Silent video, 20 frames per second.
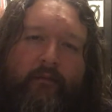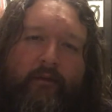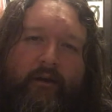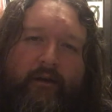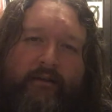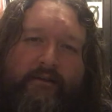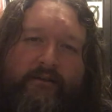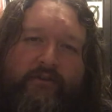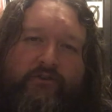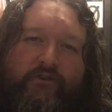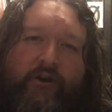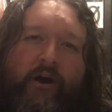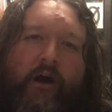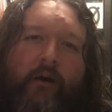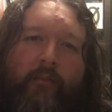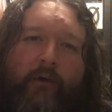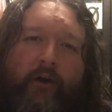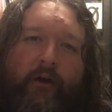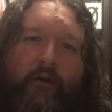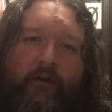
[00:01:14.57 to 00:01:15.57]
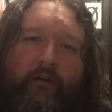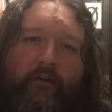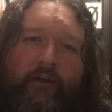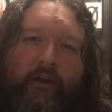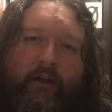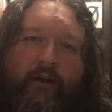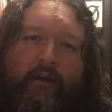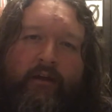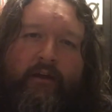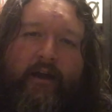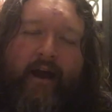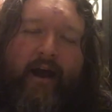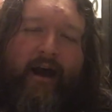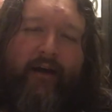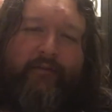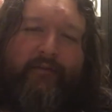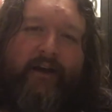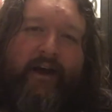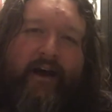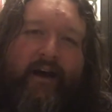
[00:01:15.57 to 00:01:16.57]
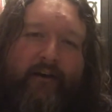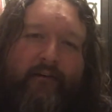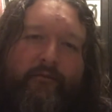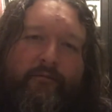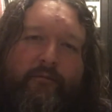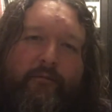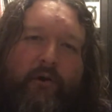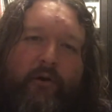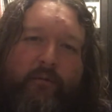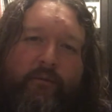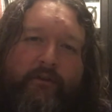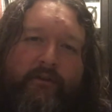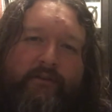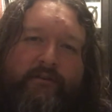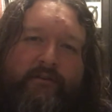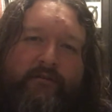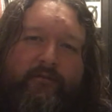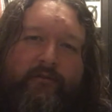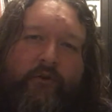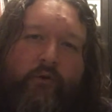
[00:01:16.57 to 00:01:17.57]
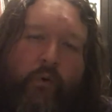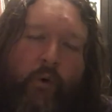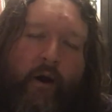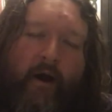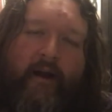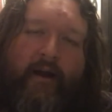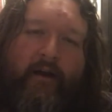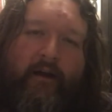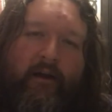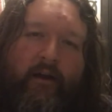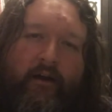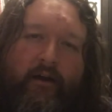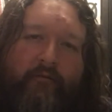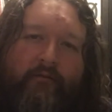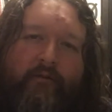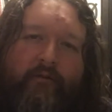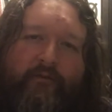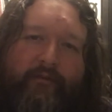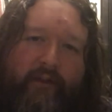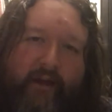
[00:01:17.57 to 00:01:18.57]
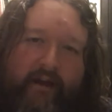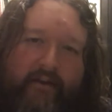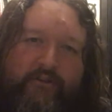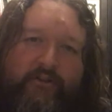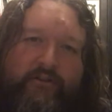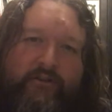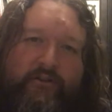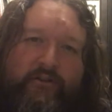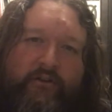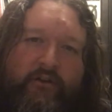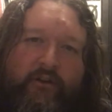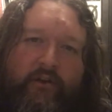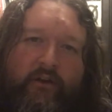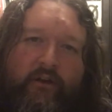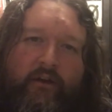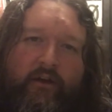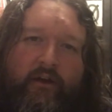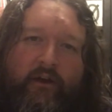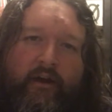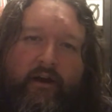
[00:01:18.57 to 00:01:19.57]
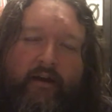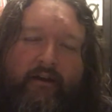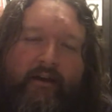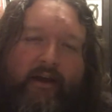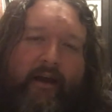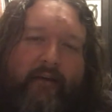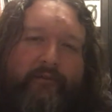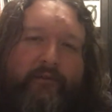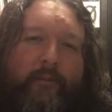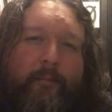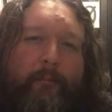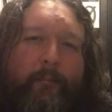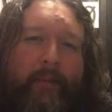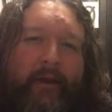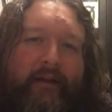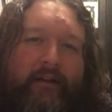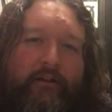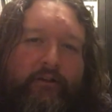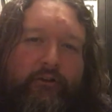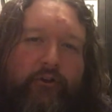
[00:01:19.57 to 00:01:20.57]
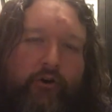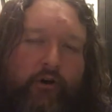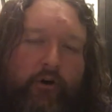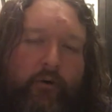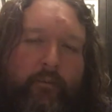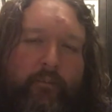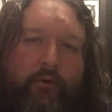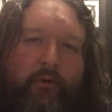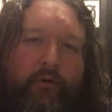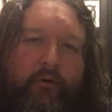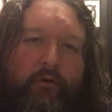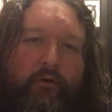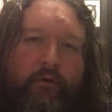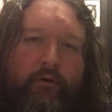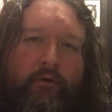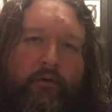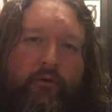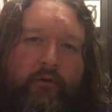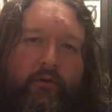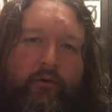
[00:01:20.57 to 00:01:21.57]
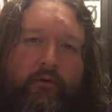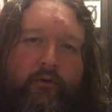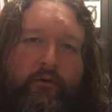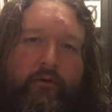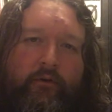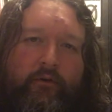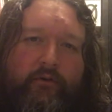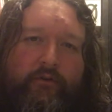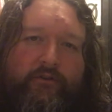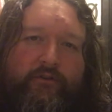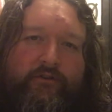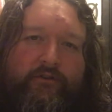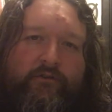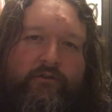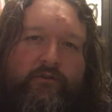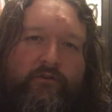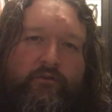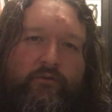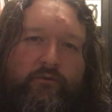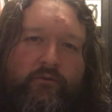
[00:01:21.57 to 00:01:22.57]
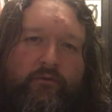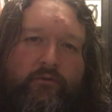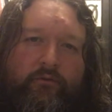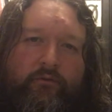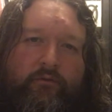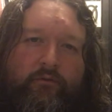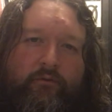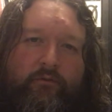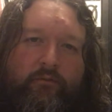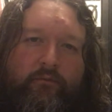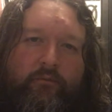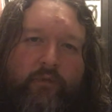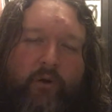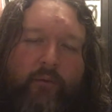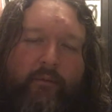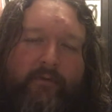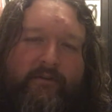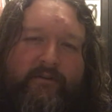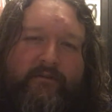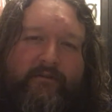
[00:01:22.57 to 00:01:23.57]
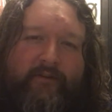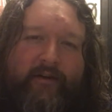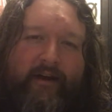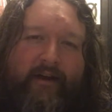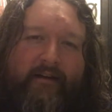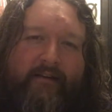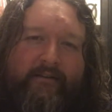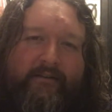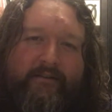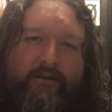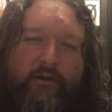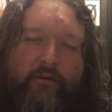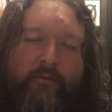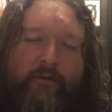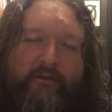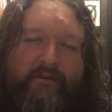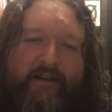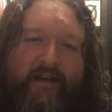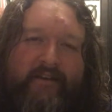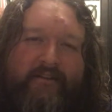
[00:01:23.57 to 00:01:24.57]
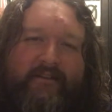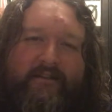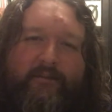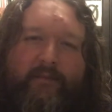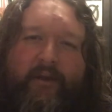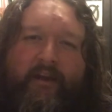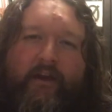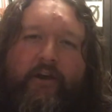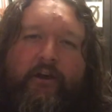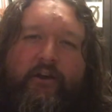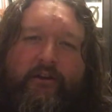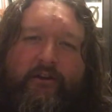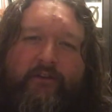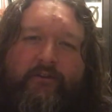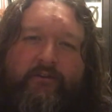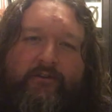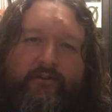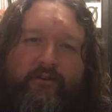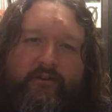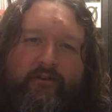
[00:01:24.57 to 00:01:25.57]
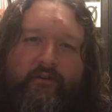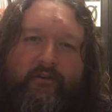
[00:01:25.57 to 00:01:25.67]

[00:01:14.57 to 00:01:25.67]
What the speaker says: As a drama. You have to have moments of quiet and reflection, and you have to build up to moments of violence. It almost has to be earned.